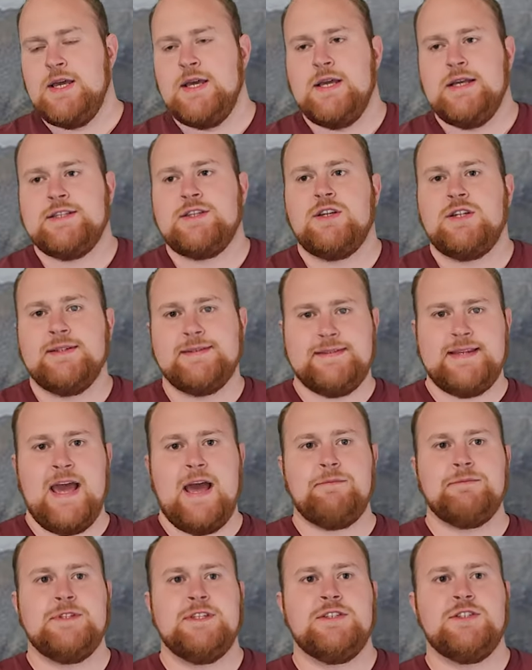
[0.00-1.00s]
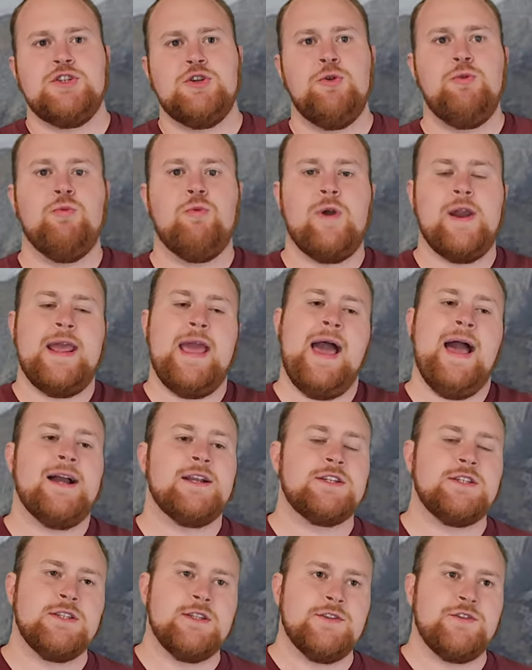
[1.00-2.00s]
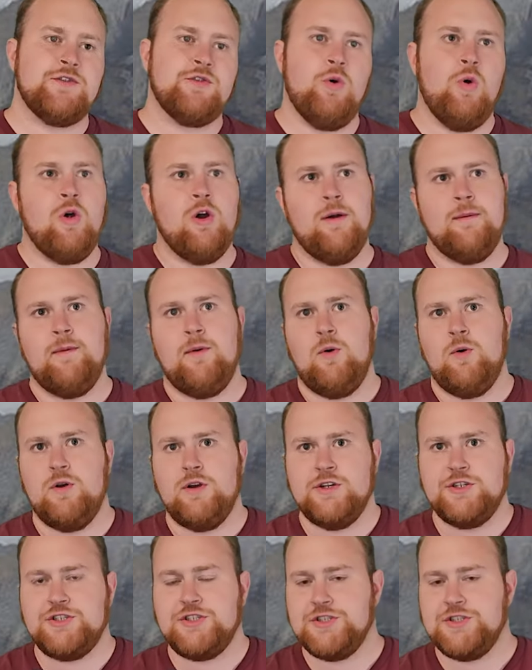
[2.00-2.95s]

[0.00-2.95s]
is all adapted to react to the storm or is